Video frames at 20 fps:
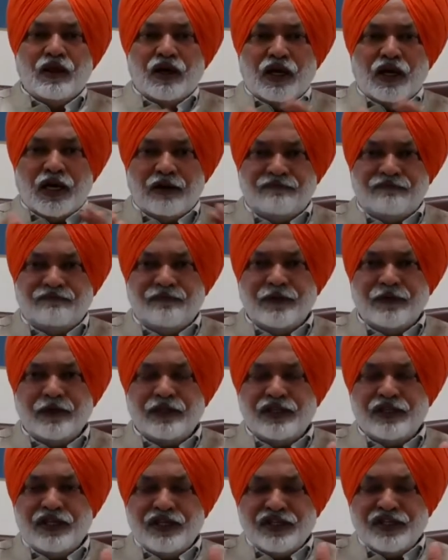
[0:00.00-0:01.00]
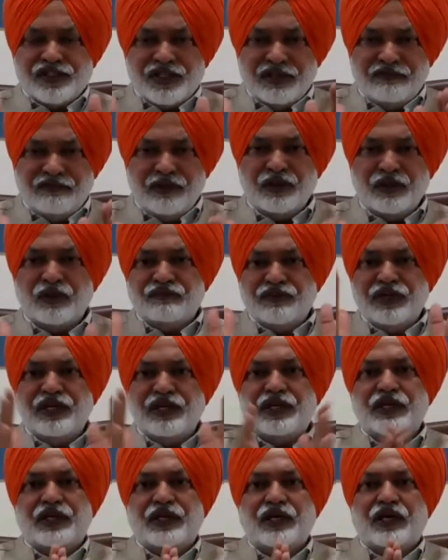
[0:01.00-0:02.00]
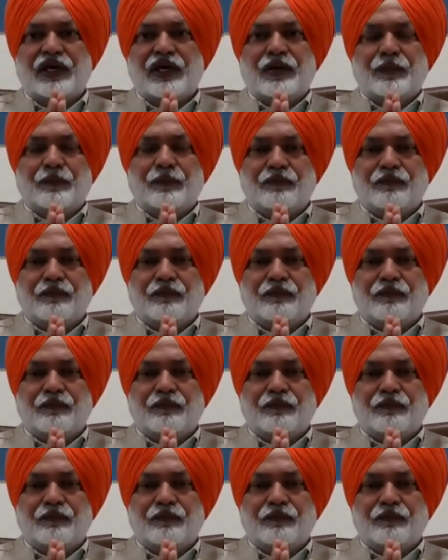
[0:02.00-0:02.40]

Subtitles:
After the receiving of the DAR,